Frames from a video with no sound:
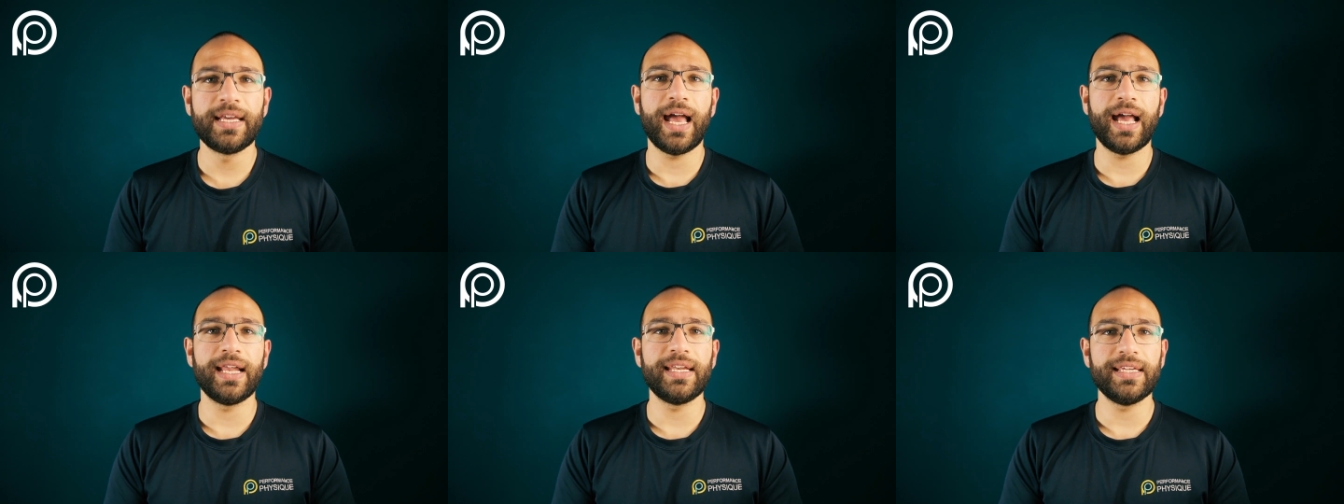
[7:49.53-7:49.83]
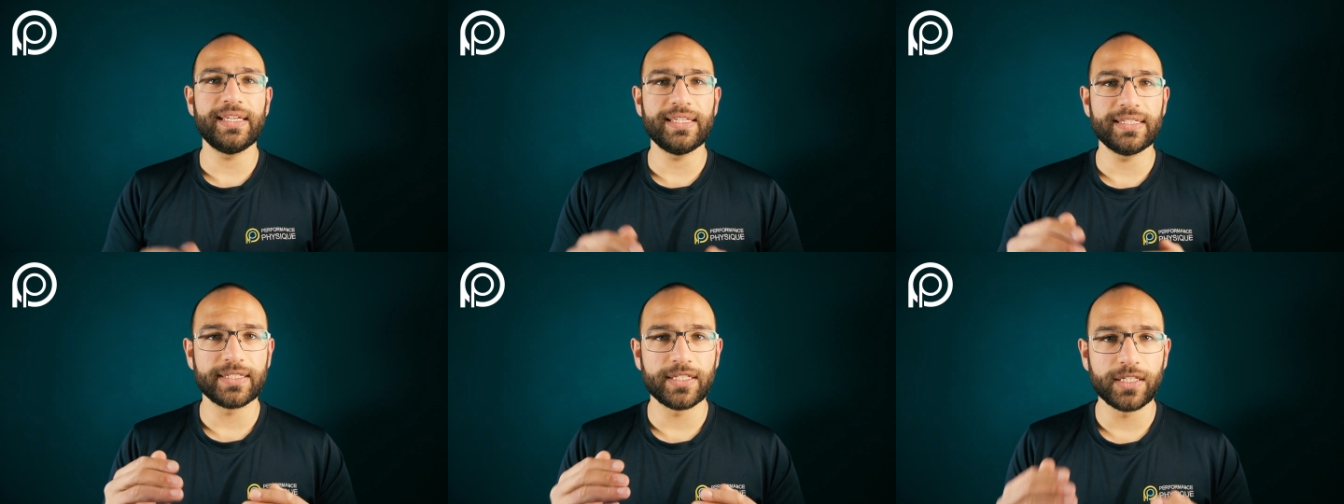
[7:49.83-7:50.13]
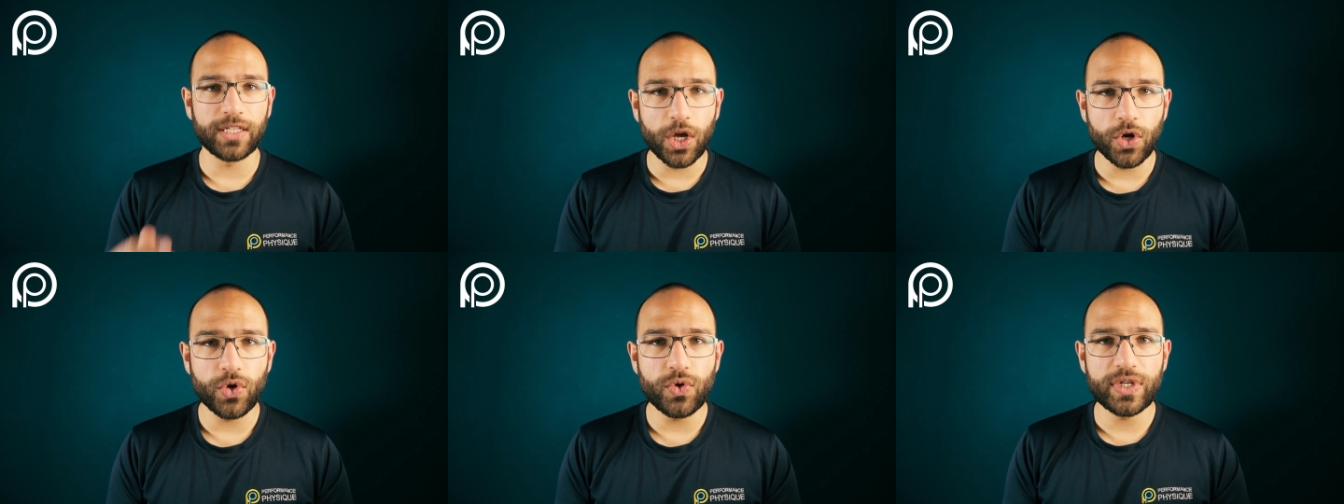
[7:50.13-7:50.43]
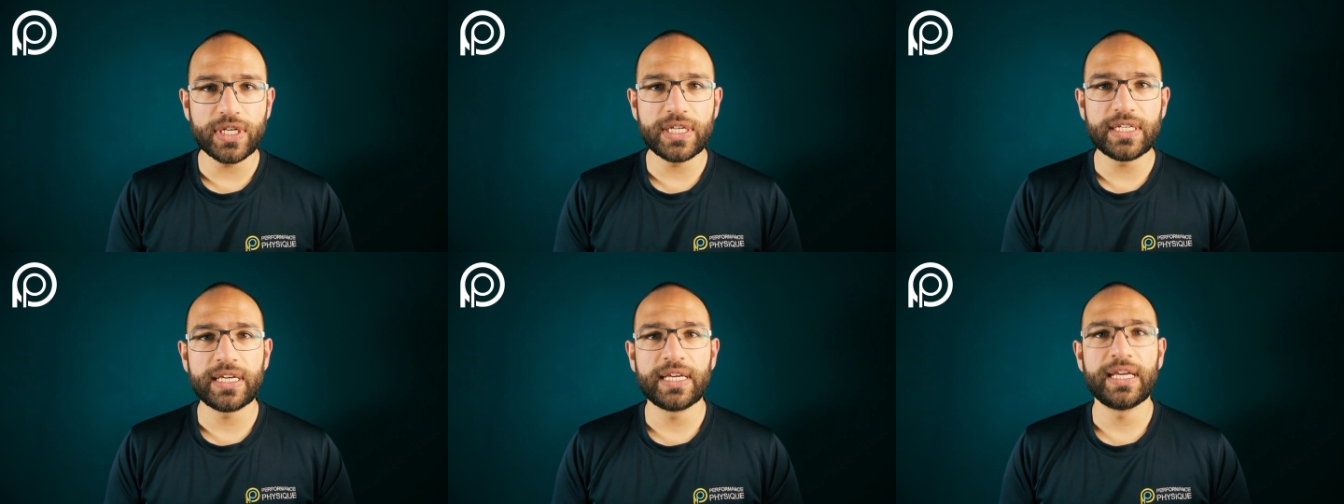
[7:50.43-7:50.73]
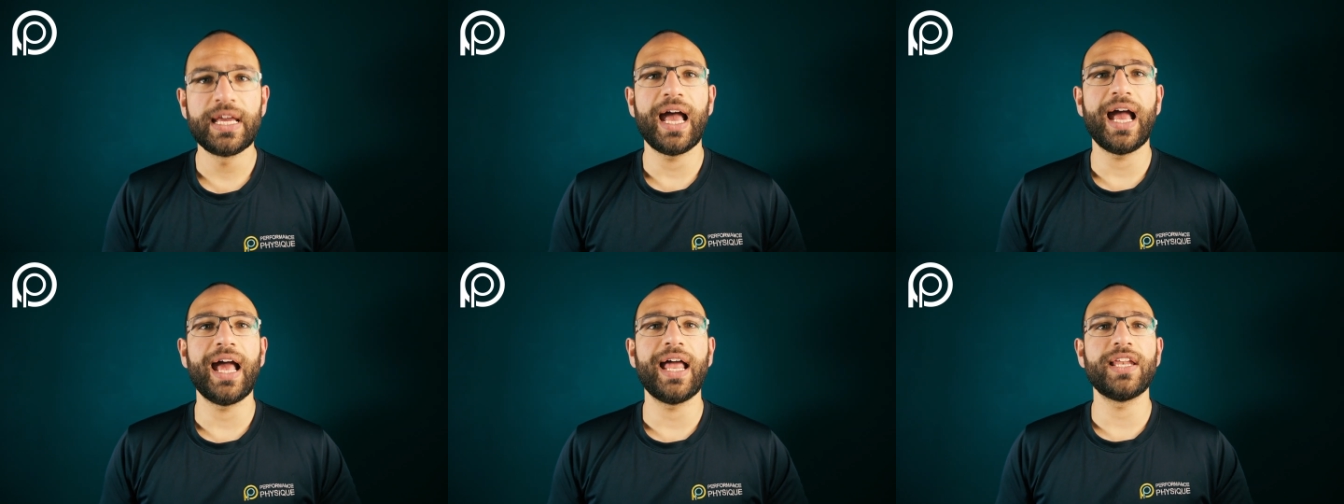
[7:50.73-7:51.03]
and it is loaded
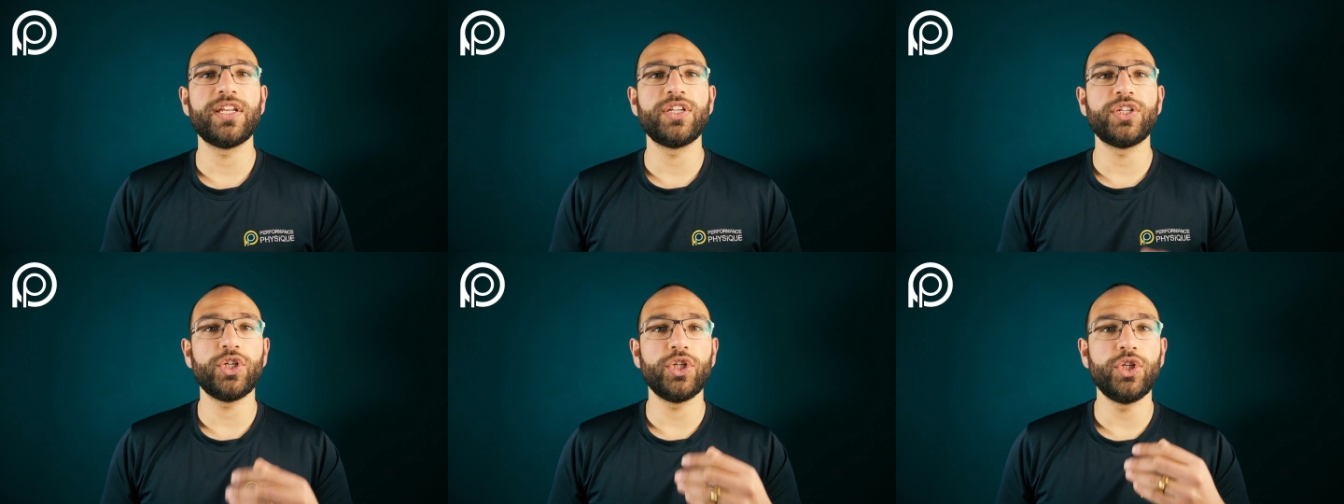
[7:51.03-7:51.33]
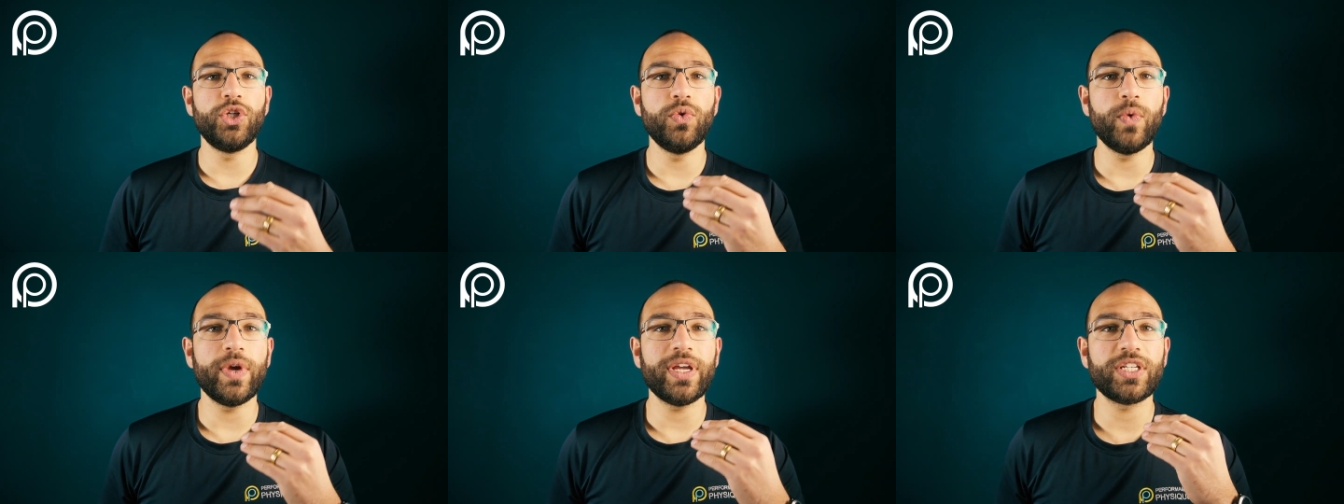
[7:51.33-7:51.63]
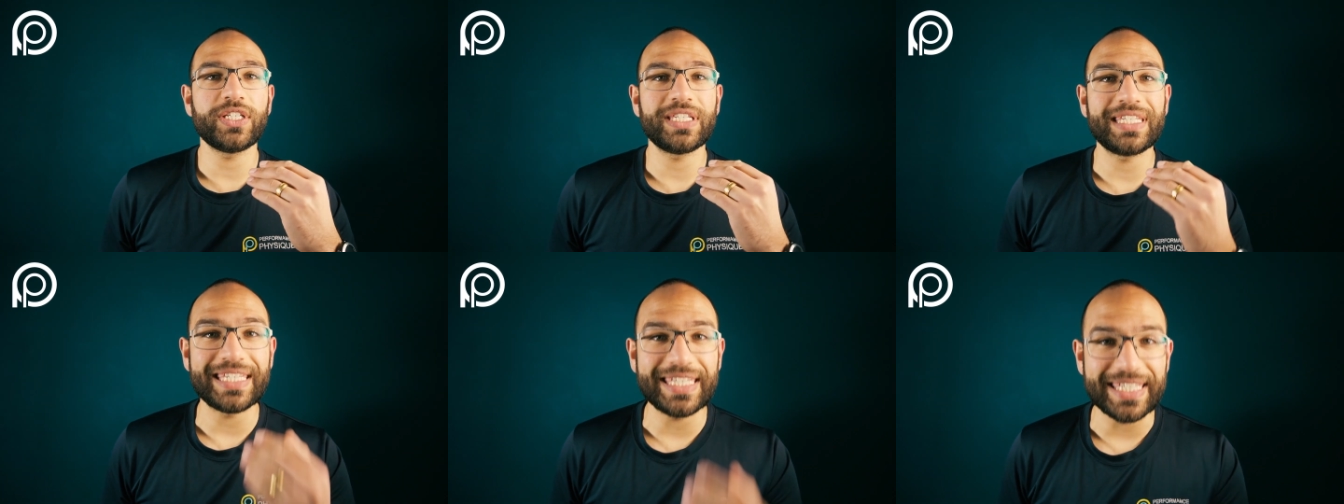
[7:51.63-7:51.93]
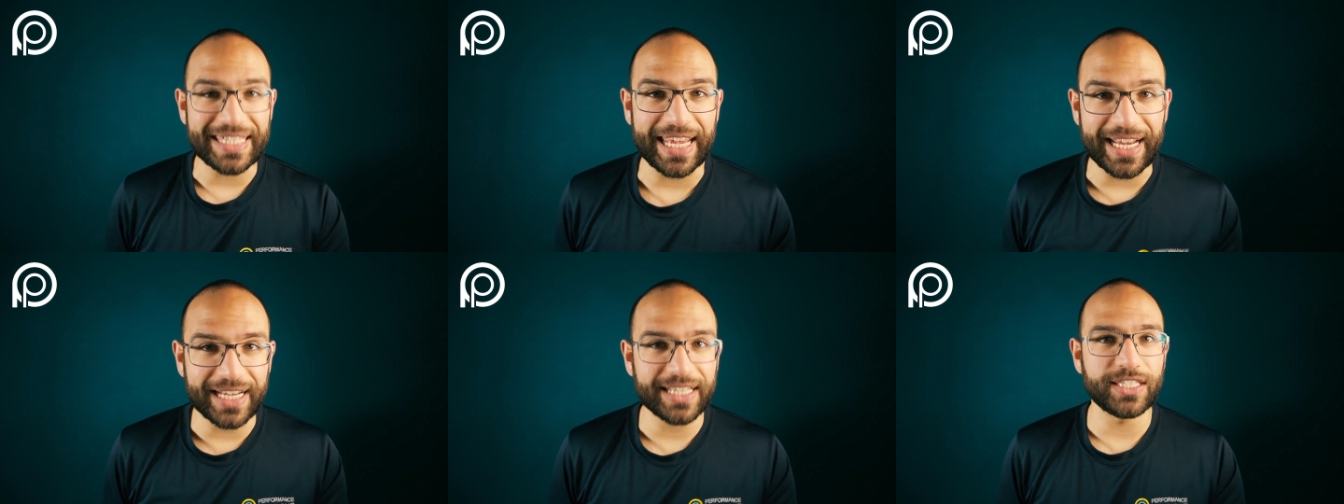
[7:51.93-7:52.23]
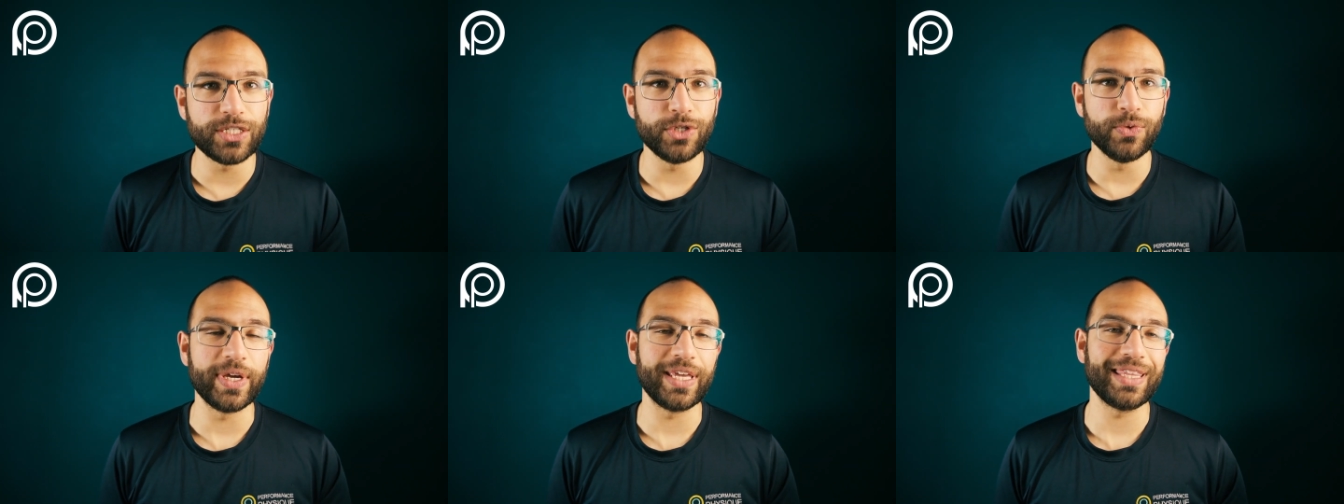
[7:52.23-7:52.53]
and you stick
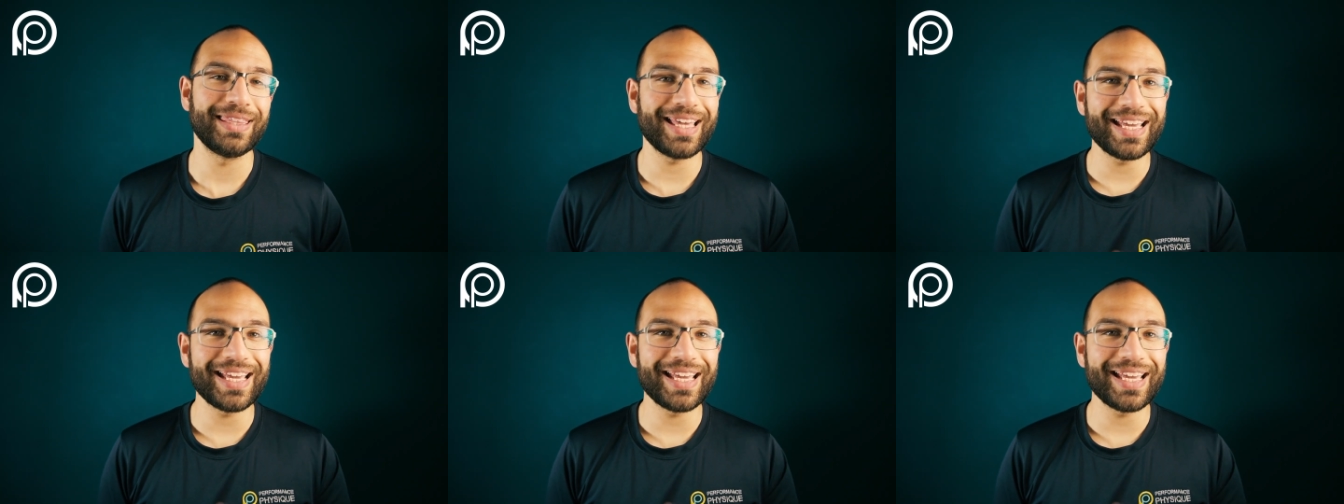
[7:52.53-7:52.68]
to it.